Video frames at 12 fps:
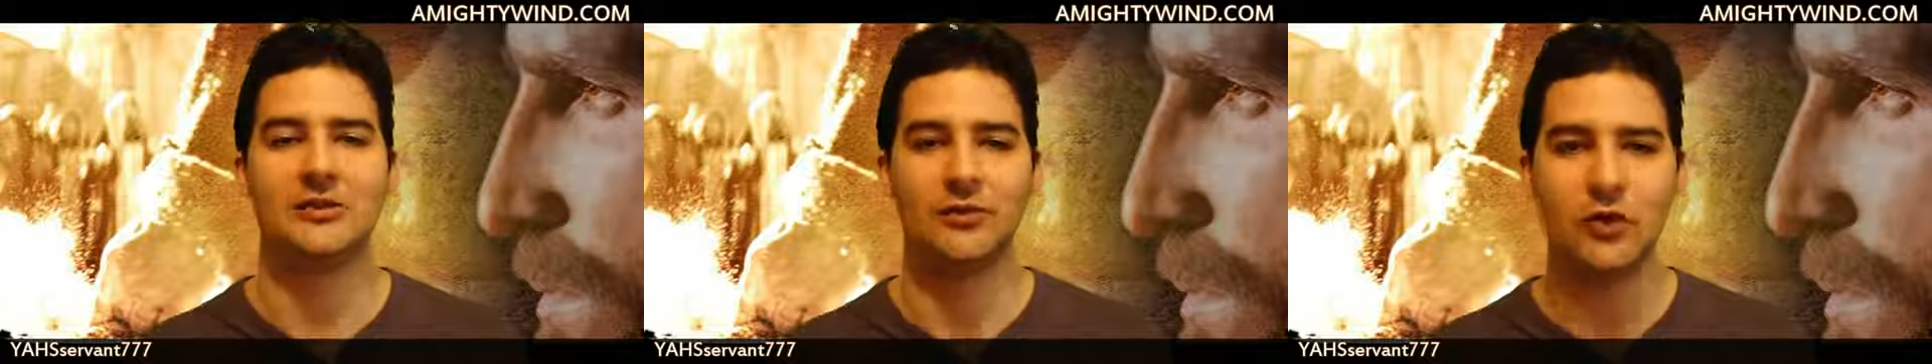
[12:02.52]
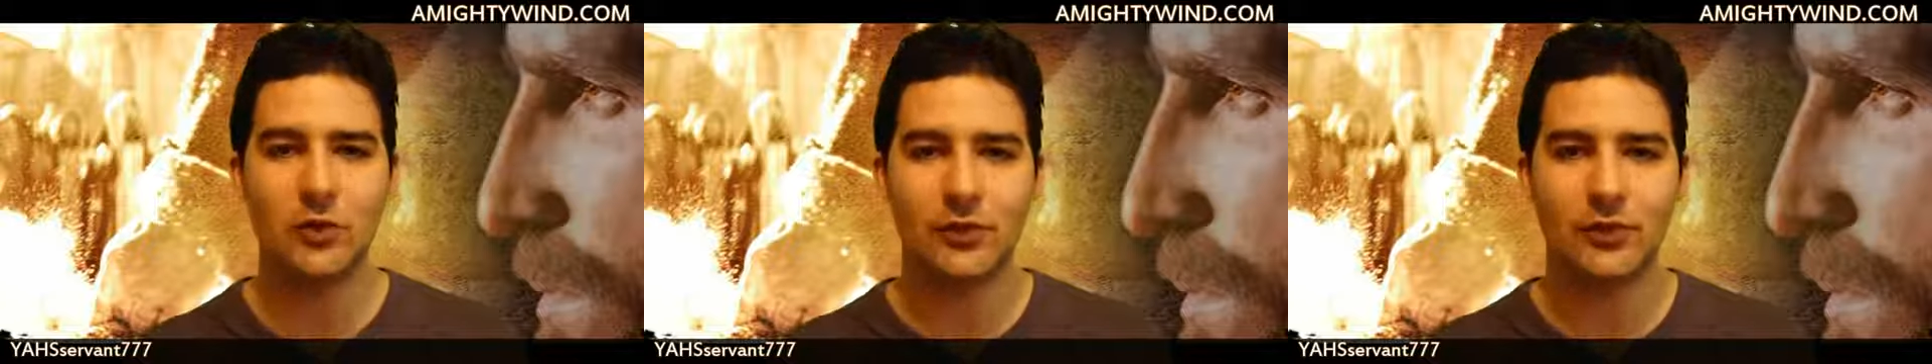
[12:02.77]

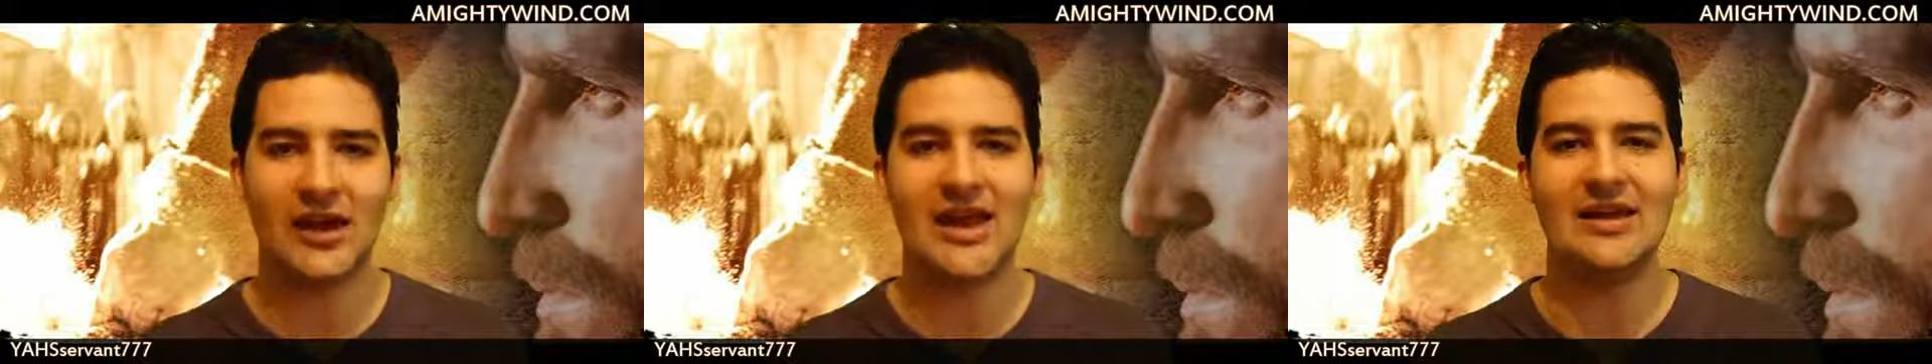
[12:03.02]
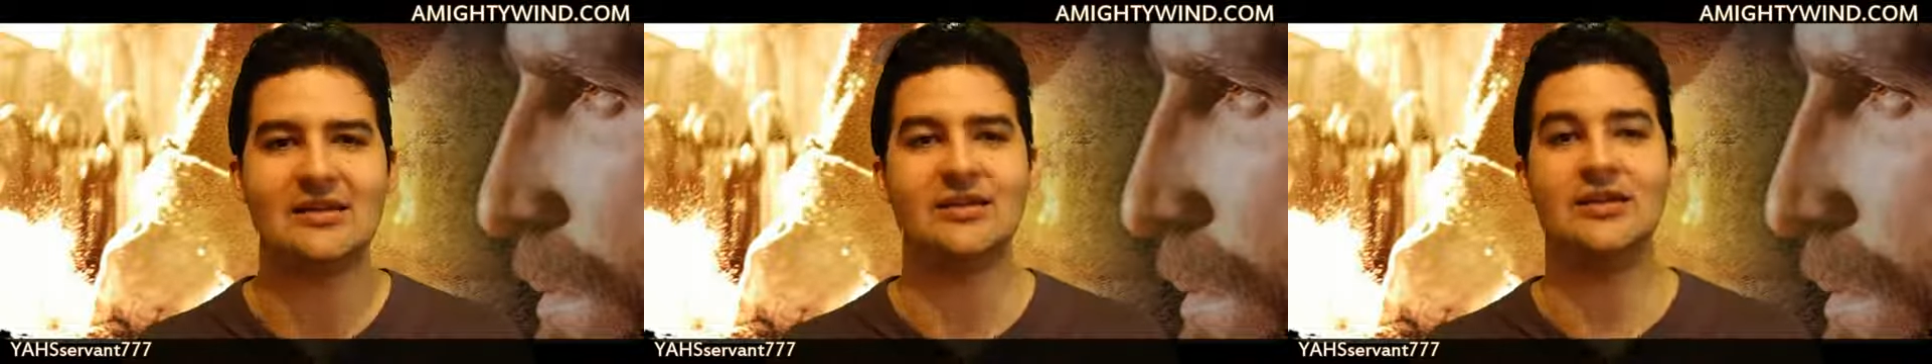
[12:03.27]
if you
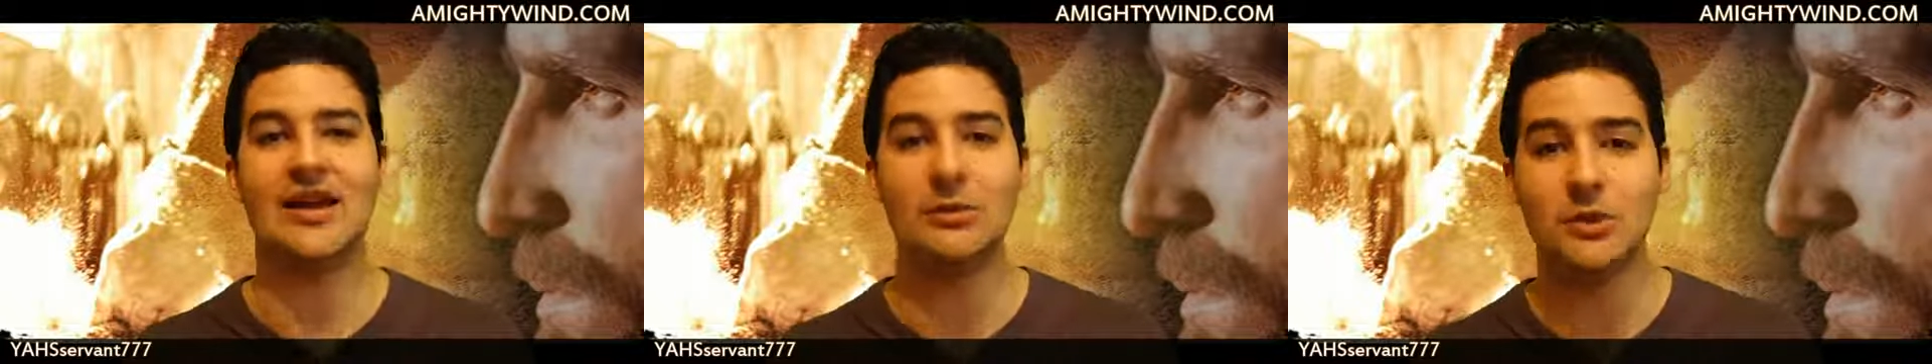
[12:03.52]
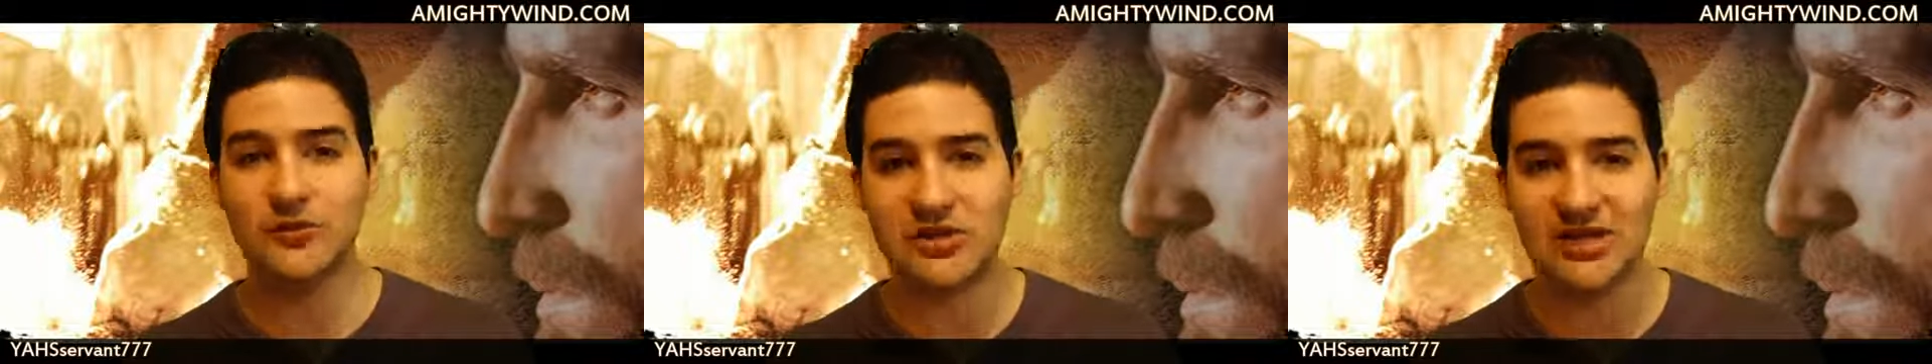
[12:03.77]
pray in the
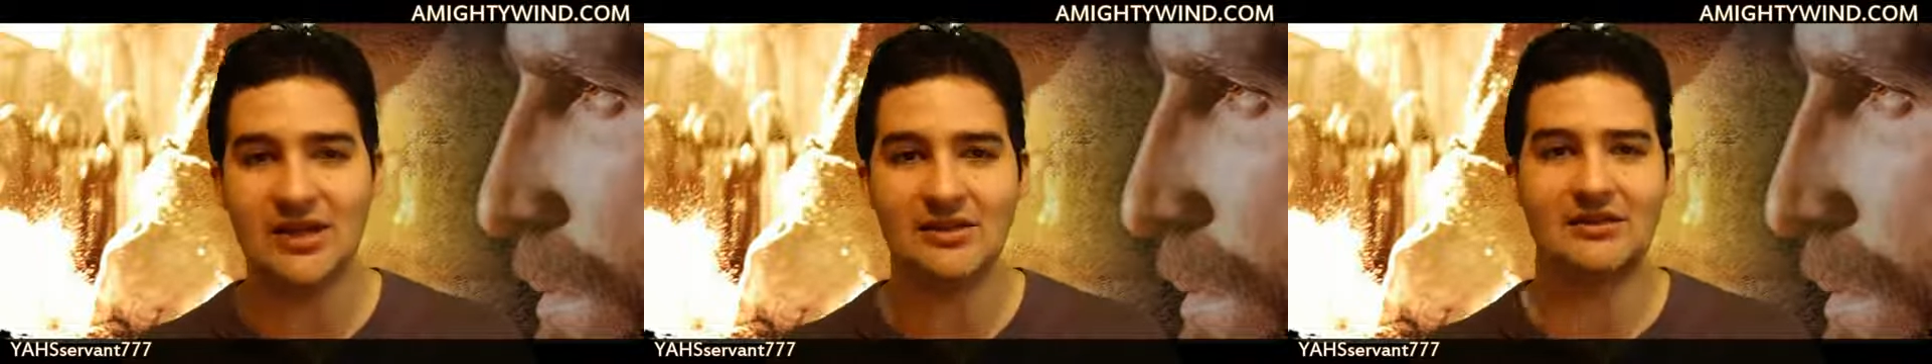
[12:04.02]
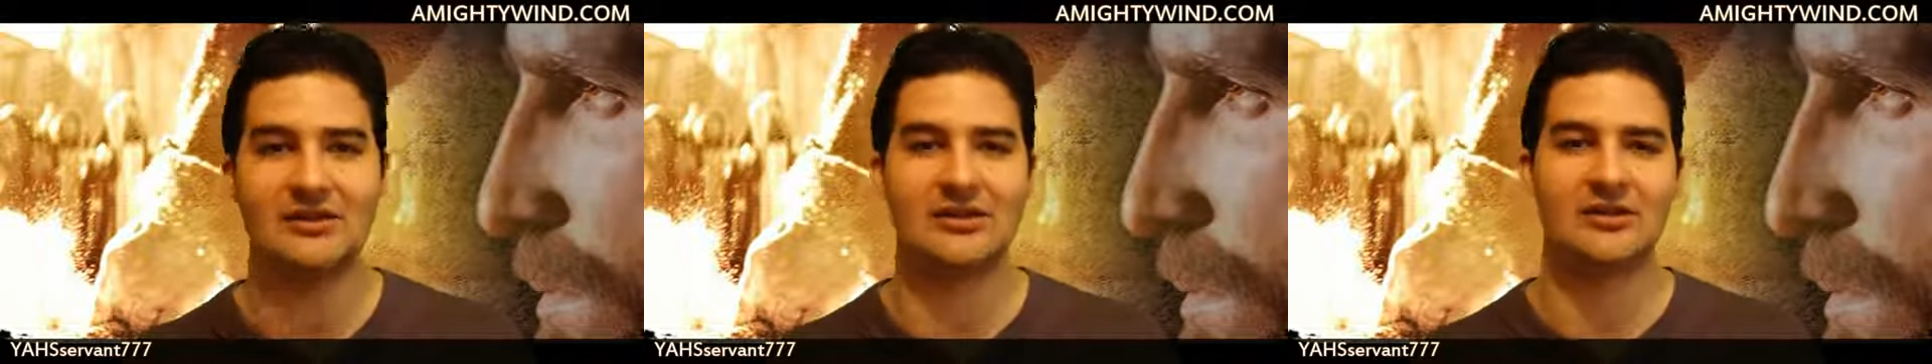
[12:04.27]
name of
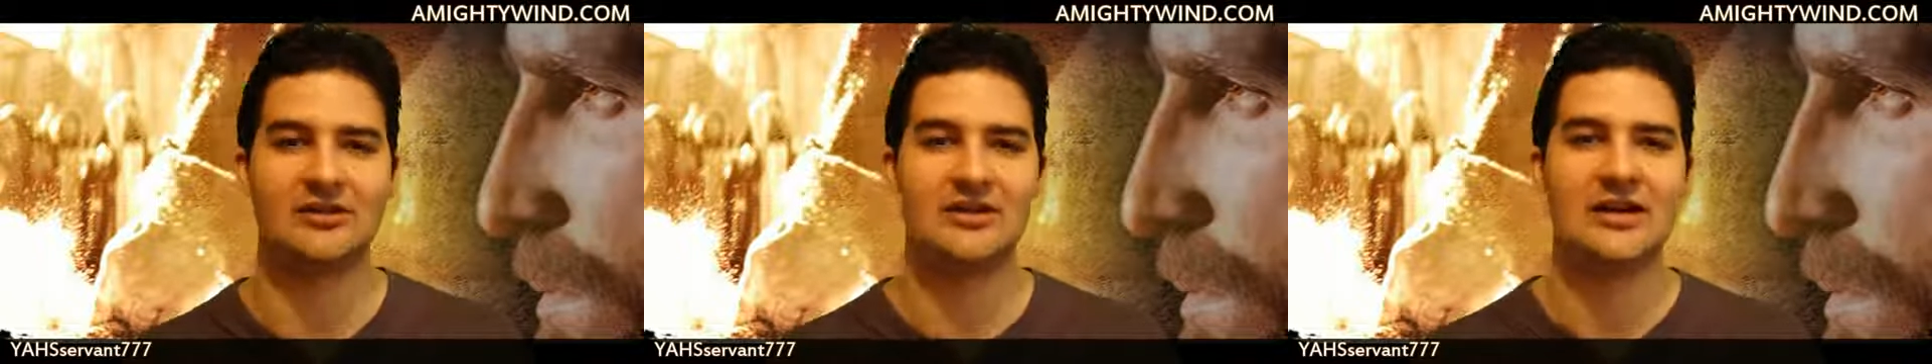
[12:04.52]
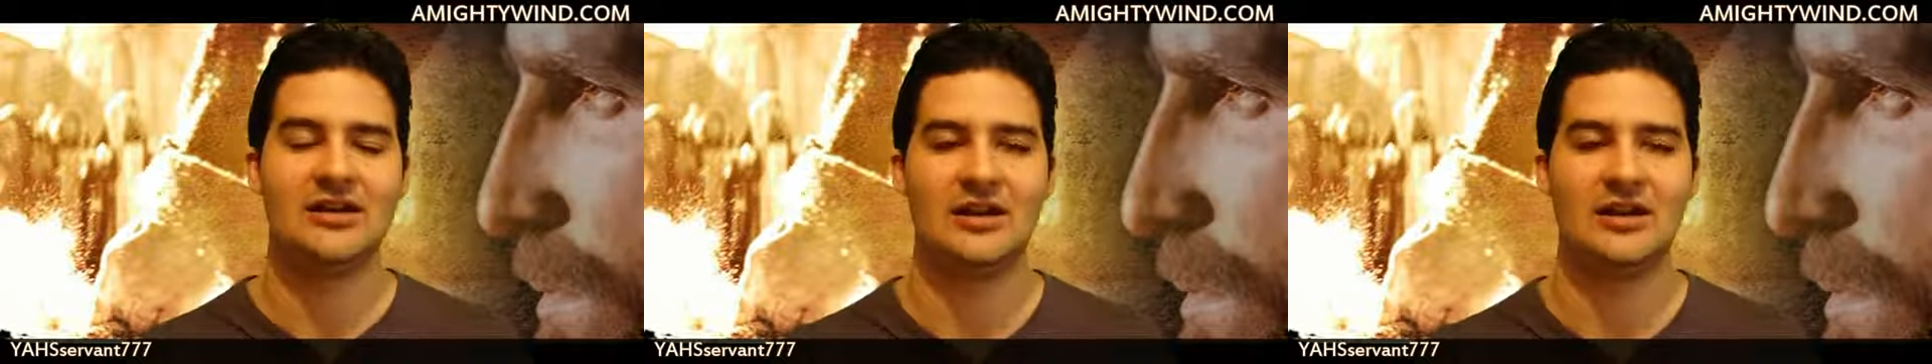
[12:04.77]
Jesus